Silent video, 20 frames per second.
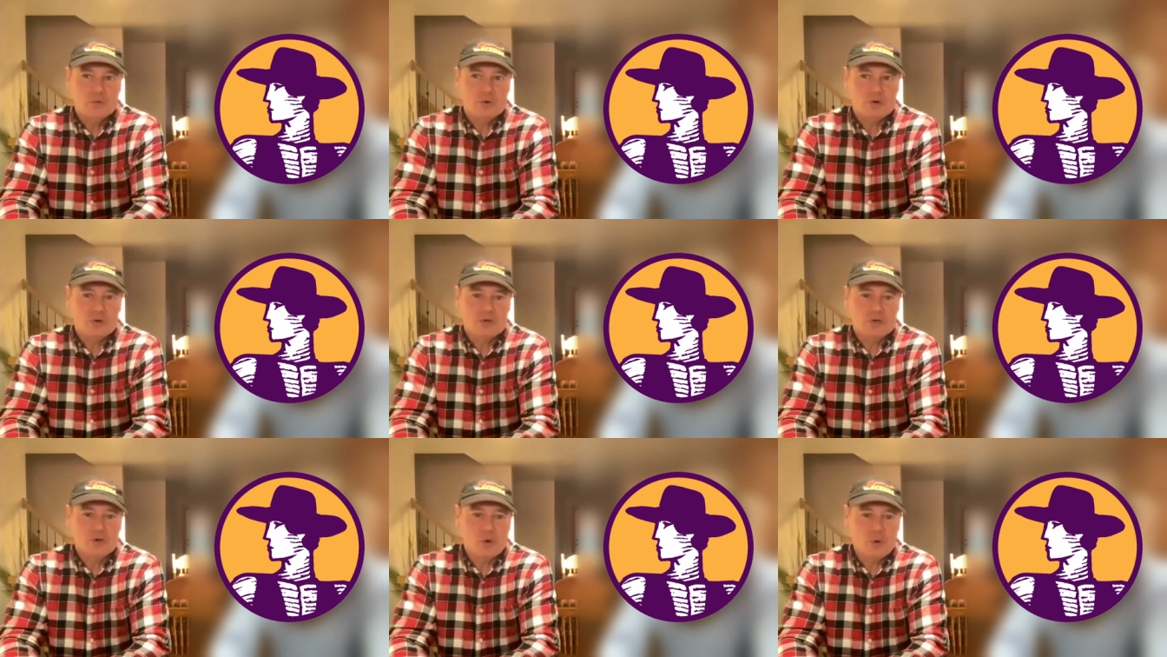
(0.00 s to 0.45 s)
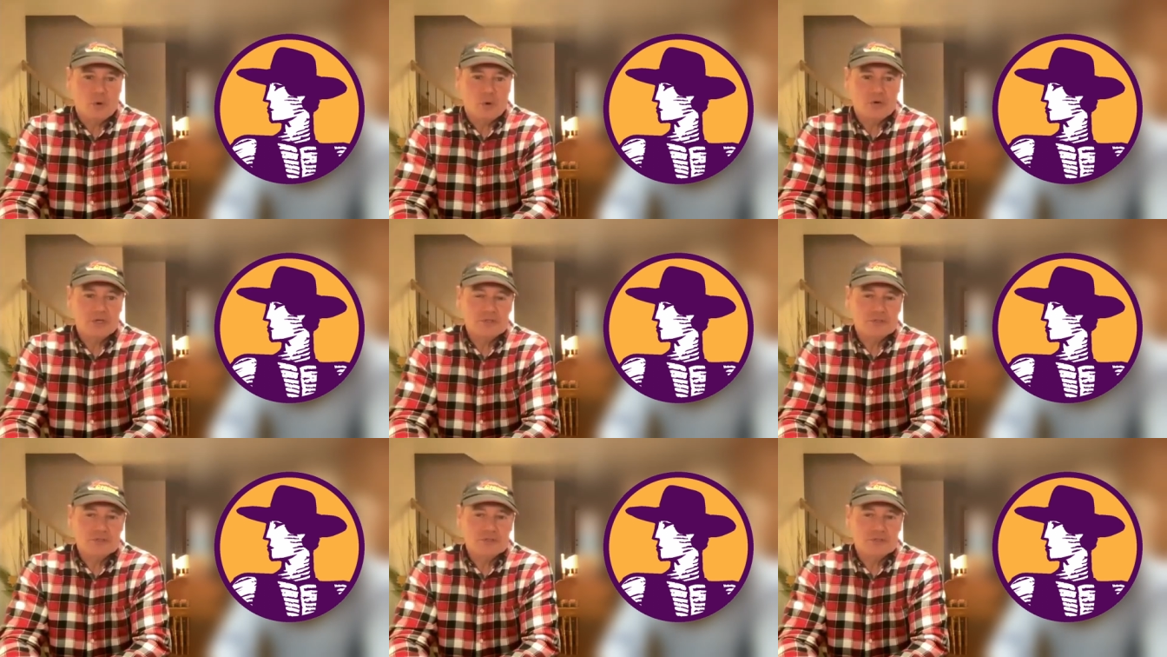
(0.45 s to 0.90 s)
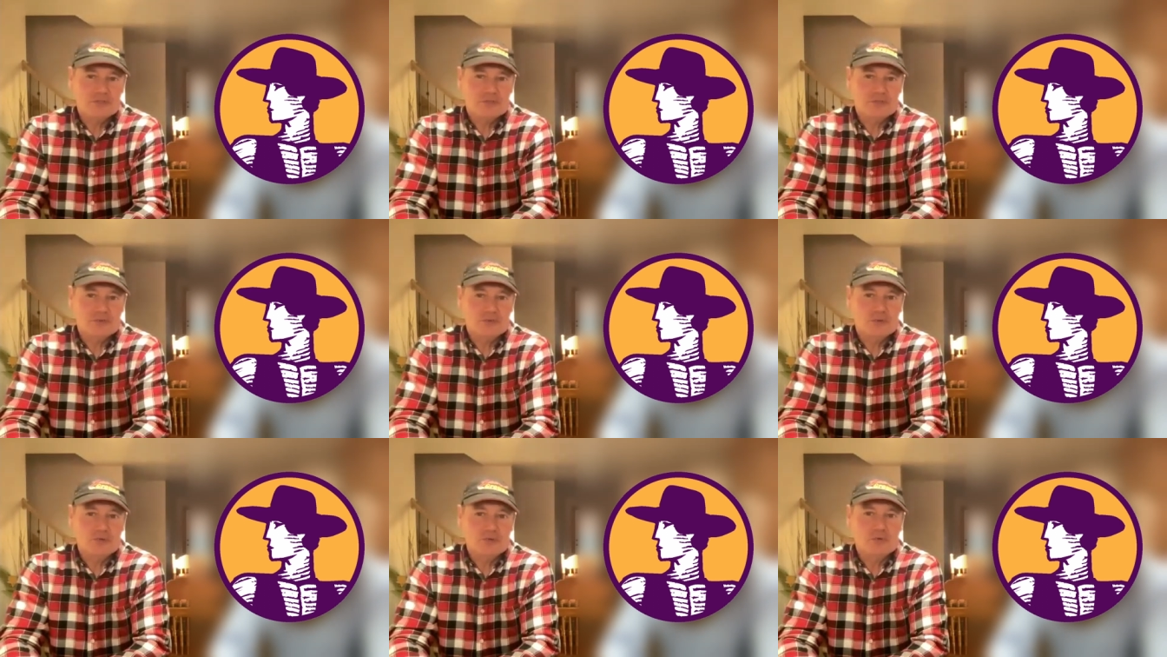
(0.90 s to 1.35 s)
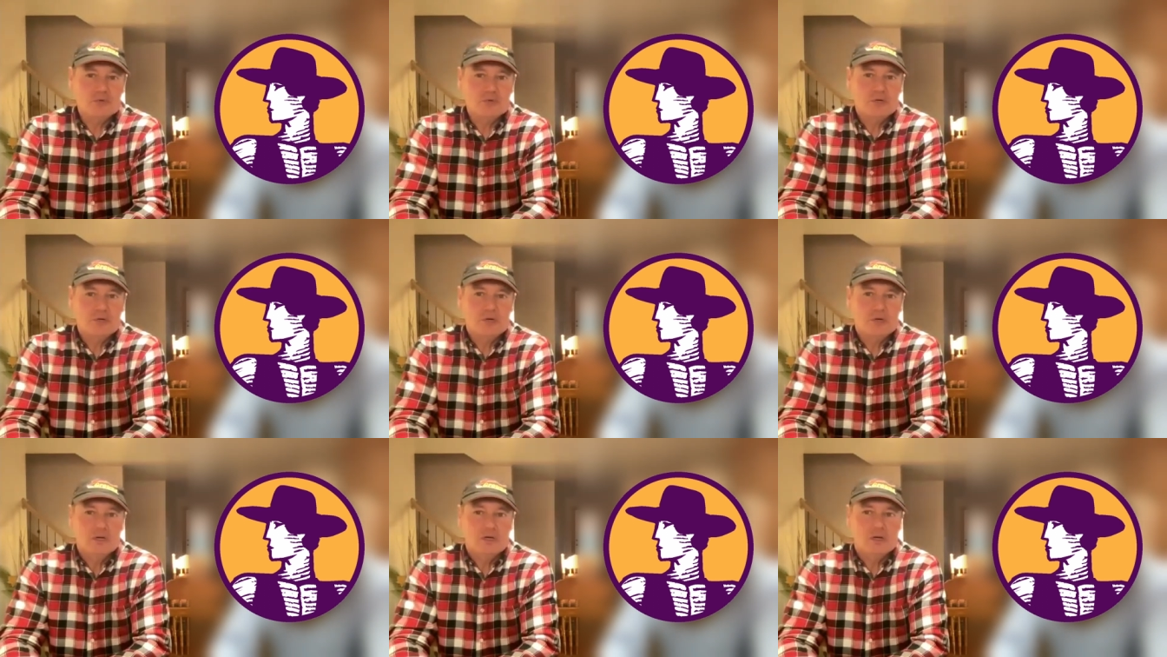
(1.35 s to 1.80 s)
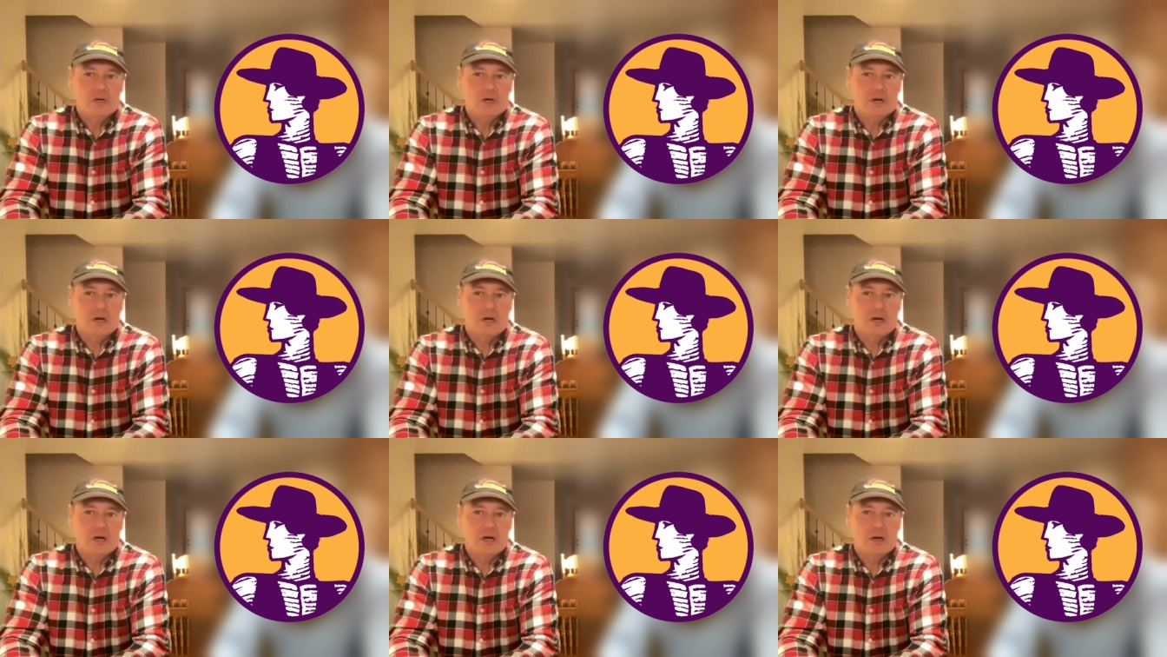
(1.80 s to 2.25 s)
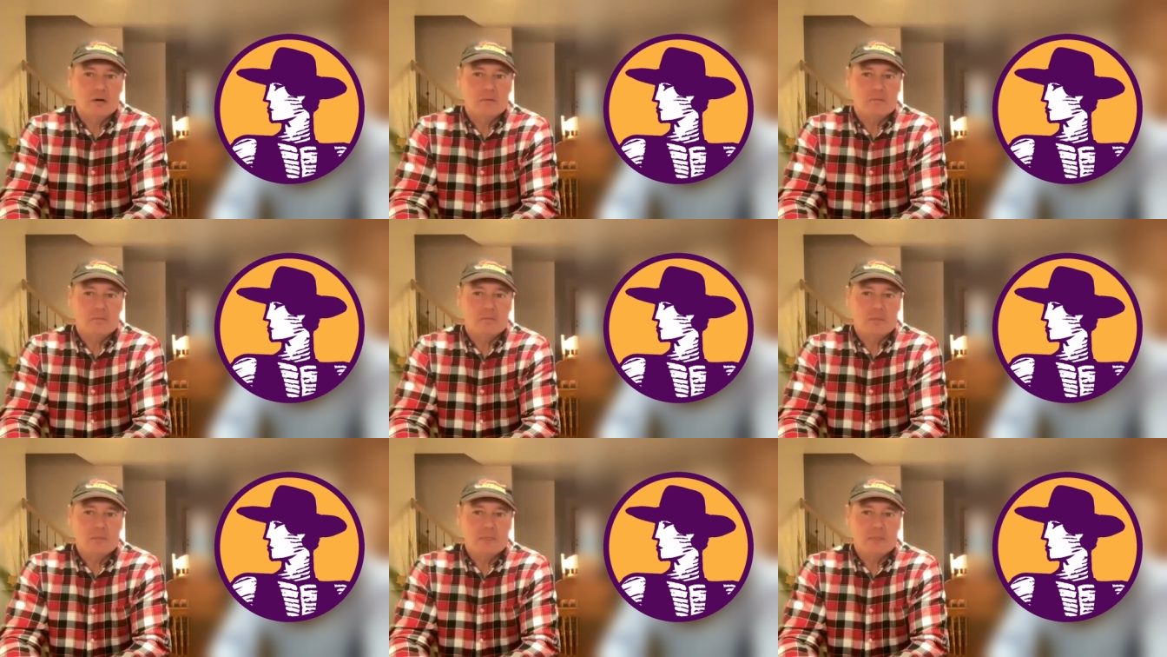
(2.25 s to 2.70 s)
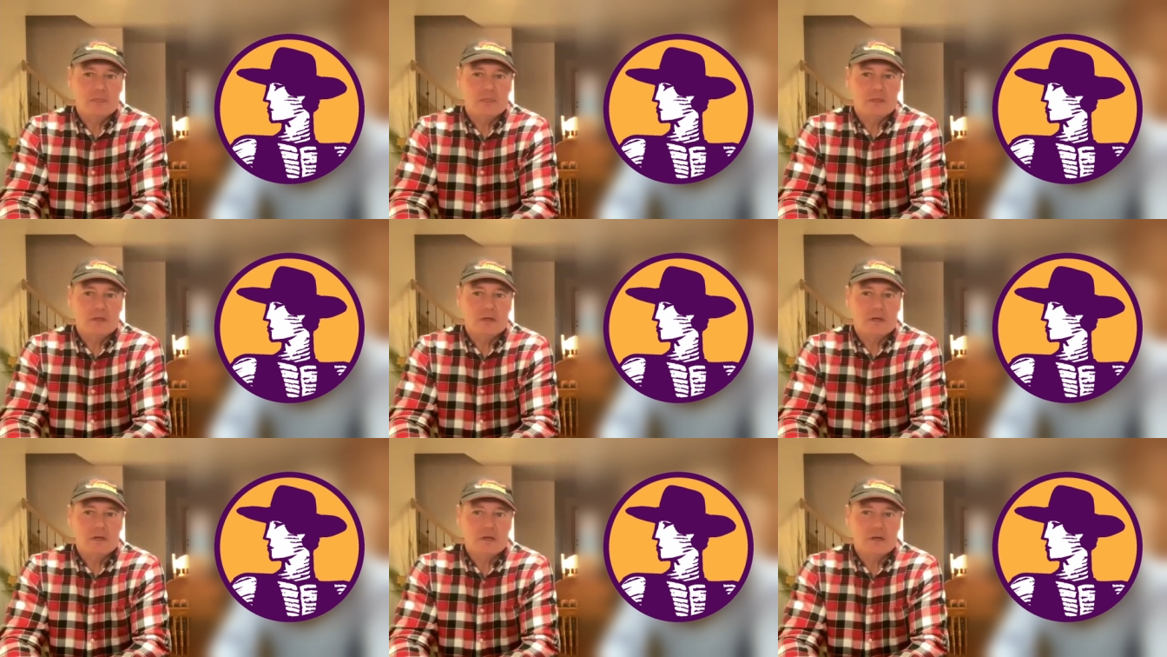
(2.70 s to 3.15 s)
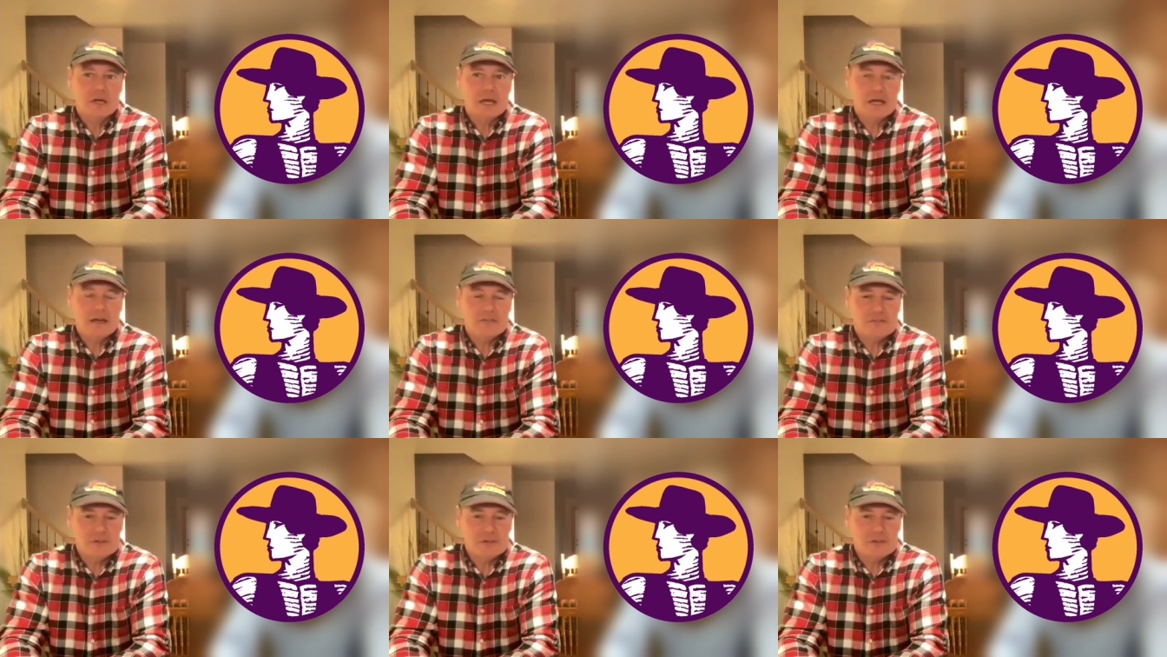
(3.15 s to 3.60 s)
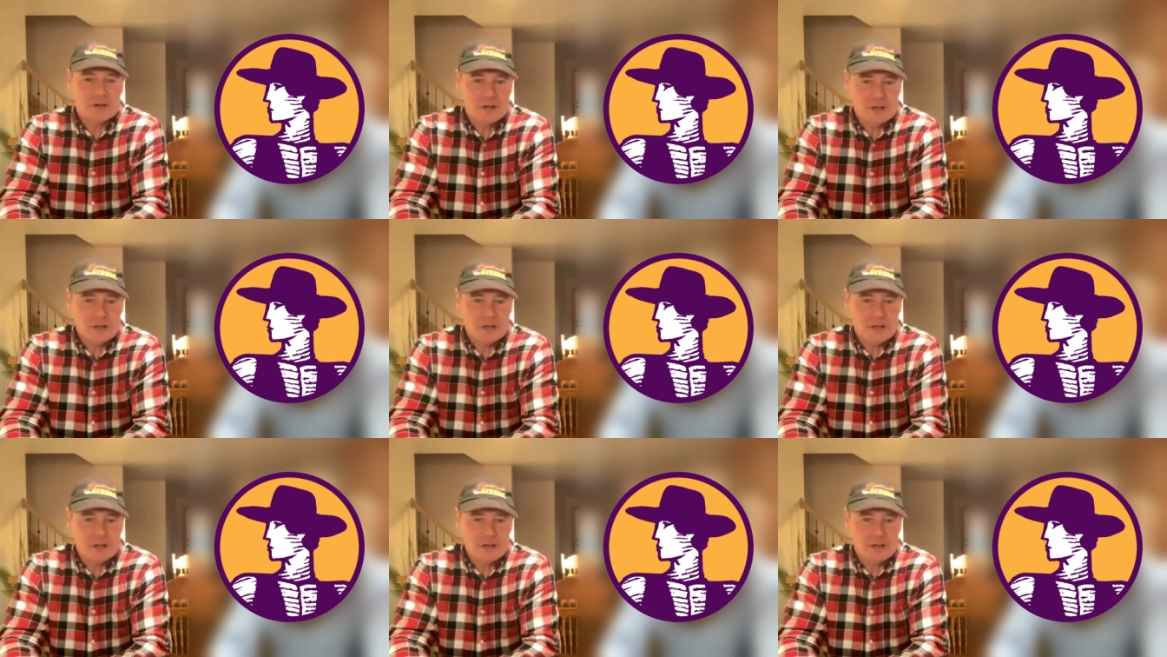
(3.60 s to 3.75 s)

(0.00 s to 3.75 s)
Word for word: we're going to have